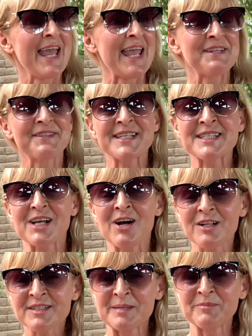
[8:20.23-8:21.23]
And this
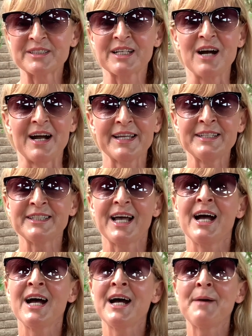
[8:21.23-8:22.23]
ultimate guide,
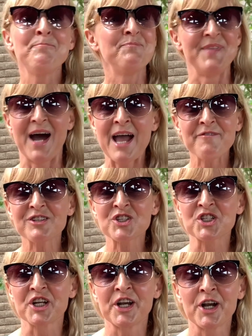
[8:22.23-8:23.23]
um, I will
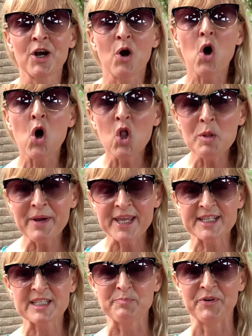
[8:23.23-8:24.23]
share all my
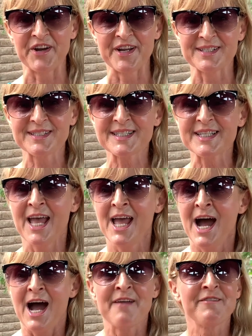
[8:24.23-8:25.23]
experience.
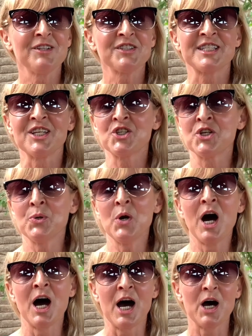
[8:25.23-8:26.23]
I will teach you
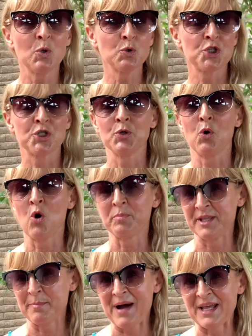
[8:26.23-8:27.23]
how to
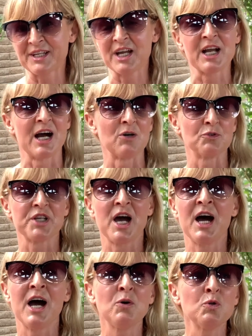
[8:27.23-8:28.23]
open a bank account,
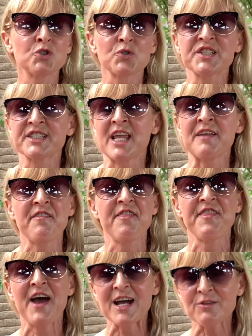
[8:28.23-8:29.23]
how to save
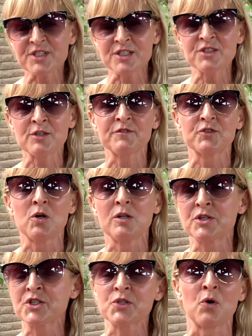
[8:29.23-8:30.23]
thousands of
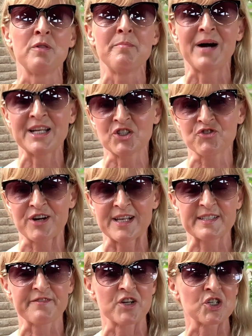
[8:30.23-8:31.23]
dollars on money
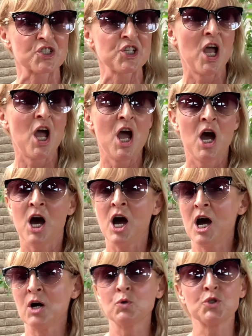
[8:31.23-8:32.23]
transfers,
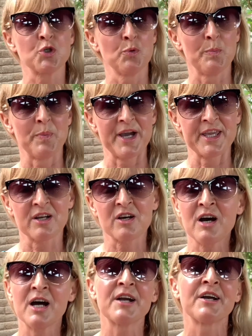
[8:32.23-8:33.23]
how to buy a
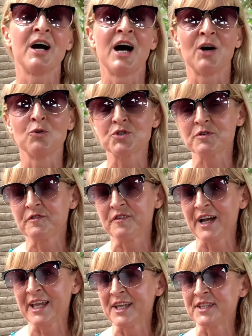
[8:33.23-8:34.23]
car, how to
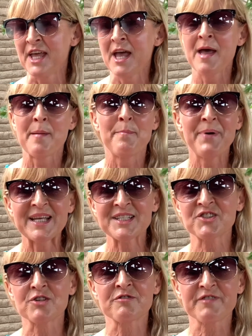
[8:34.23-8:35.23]
find
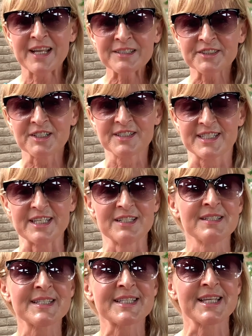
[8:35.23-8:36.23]
best rental
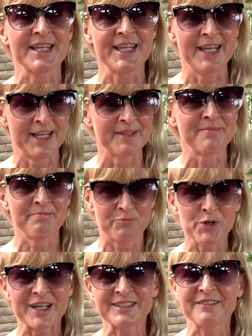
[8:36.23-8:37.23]
deals in
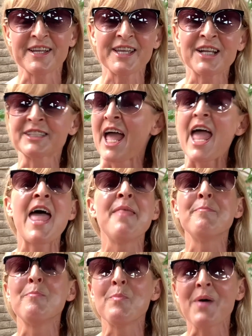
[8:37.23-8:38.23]
Puerto Vallarta,
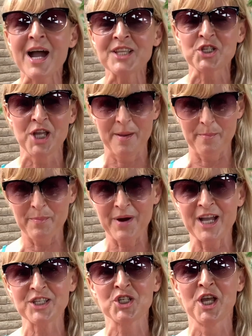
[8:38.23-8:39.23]
and much,
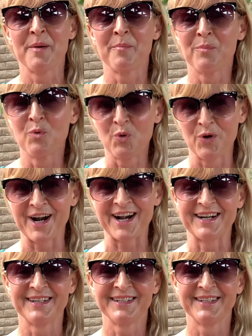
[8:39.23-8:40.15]
much more.